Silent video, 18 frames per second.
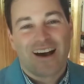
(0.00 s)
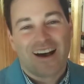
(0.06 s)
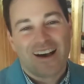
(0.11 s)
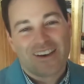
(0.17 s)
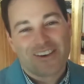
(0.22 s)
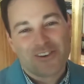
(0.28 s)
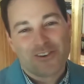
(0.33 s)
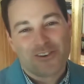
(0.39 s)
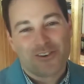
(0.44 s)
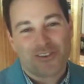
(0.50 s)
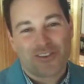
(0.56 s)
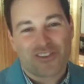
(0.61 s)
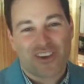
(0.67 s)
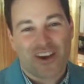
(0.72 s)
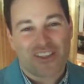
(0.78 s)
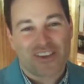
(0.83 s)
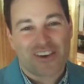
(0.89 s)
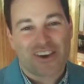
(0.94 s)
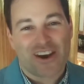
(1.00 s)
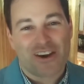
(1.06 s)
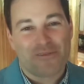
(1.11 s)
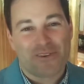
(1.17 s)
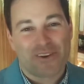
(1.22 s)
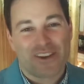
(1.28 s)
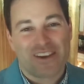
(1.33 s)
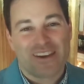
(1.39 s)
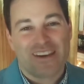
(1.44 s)
you'll sell the
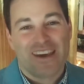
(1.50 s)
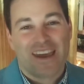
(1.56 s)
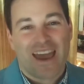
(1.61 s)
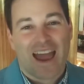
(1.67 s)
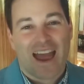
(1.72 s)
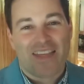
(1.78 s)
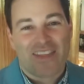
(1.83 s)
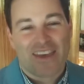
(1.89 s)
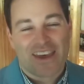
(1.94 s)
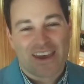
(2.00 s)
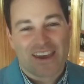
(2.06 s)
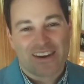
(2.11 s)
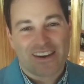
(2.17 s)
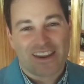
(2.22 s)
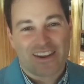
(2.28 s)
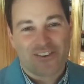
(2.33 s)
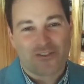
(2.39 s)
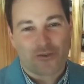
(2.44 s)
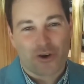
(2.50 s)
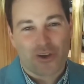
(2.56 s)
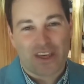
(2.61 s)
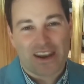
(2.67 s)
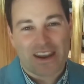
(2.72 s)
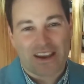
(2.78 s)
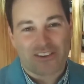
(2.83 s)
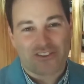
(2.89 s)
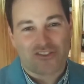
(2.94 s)
company and then enjoy that
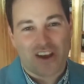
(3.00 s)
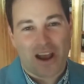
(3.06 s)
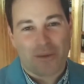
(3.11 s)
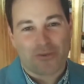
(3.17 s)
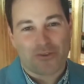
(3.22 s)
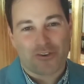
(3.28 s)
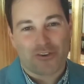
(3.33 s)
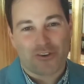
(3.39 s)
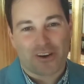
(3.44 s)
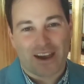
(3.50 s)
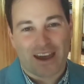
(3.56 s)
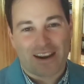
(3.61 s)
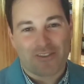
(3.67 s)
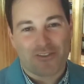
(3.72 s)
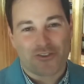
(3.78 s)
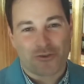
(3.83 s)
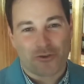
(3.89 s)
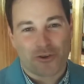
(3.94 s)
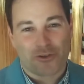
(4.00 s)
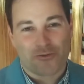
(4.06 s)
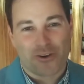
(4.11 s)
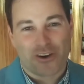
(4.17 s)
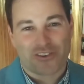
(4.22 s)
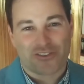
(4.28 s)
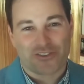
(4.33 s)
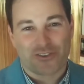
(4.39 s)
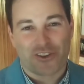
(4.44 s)
next chapter and kind of enjoy the
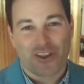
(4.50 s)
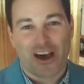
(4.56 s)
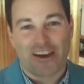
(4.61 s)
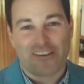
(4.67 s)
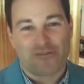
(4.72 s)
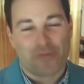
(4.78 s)
rest of your life.